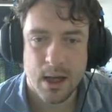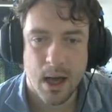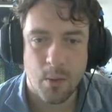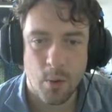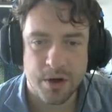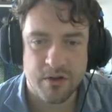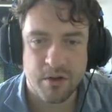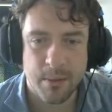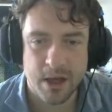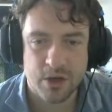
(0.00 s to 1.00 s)
I wanted to
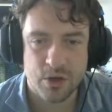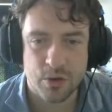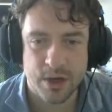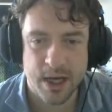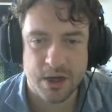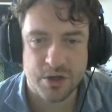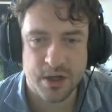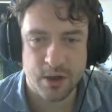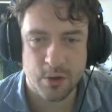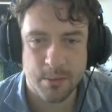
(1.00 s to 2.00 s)
make sure it actually
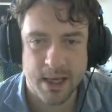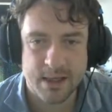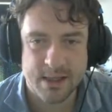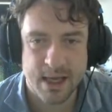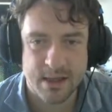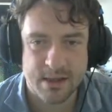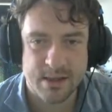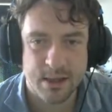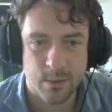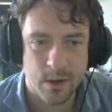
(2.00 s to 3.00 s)
all makes sense and
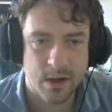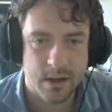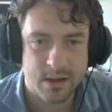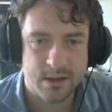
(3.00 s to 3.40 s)
it works,